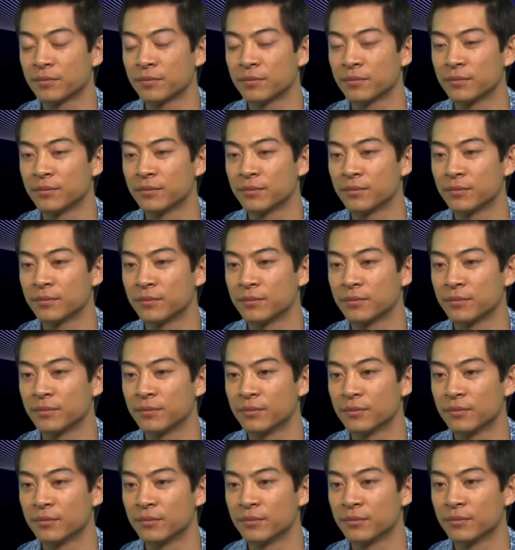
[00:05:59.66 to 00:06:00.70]

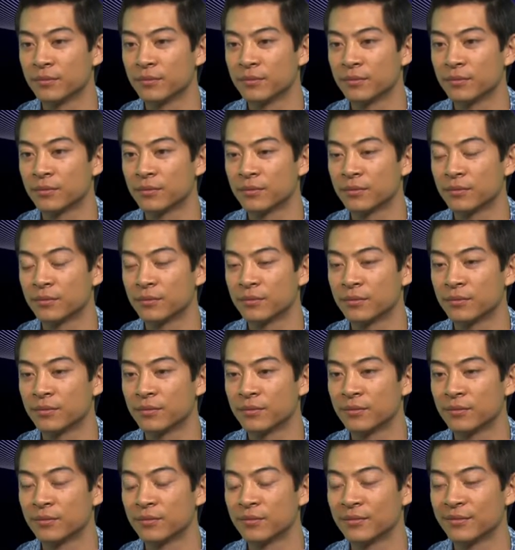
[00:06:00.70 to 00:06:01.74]

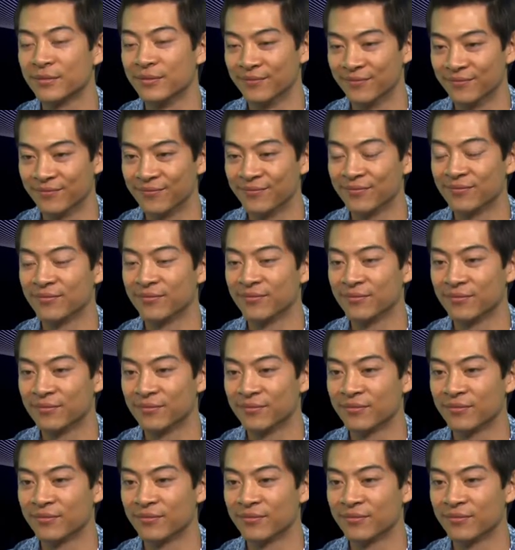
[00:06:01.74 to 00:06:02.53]
[no speech]